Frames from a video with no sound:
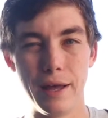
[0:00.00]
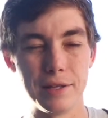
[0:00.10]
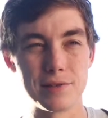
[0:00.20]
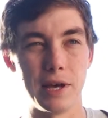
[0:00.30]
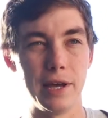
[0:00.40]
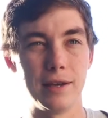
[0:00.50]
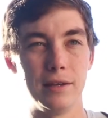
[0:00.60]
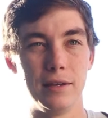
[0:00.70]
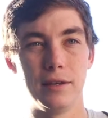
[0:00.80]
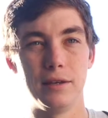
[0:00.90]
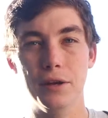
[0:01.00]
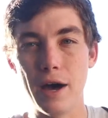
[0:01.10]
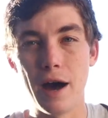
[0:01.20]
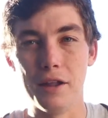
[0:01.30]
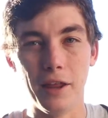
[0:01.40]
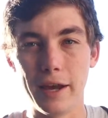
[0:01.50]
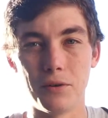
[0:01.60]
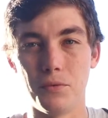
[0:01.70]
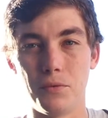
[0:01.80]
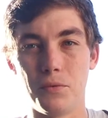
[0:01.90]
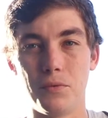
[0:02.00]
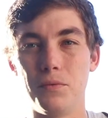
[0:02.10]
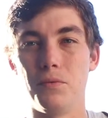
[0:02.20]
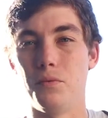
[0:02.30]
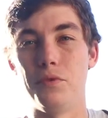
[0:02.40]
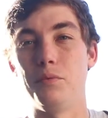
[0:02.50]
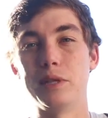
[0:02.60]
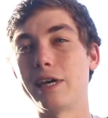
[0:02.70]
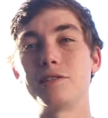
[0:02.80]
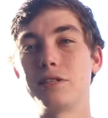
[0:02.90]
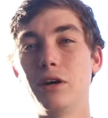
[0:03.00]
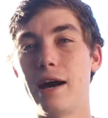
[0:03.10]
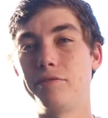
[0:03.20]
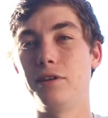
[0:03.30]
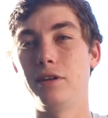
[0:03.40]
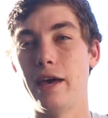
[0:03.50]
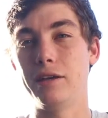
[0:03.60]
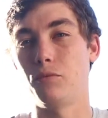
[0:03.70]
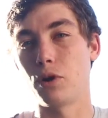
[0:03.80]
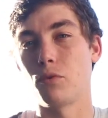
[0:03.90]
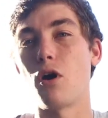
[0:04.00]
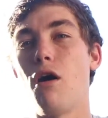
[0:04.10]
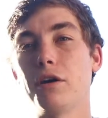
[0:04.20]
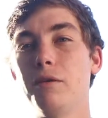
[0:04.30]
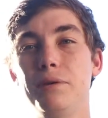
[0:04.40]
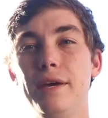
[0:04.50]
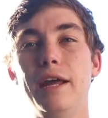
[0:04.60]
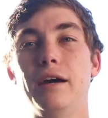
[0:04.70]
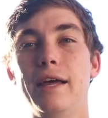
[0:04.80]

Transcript: It's like, nah, like, they still have to, like, we're all competing.